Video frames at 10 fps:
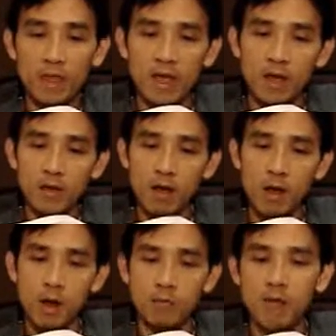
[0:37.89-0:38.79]
And
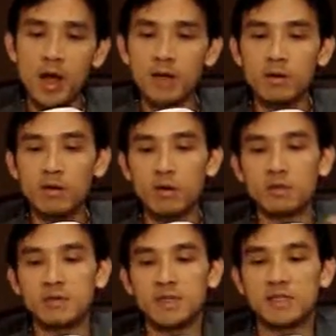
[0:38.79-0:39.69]
I provide
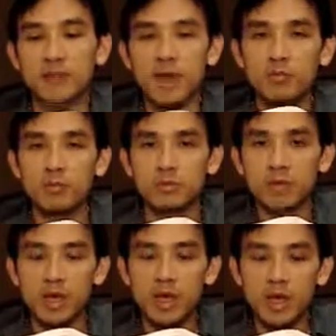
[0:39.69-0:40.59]
lots of examples,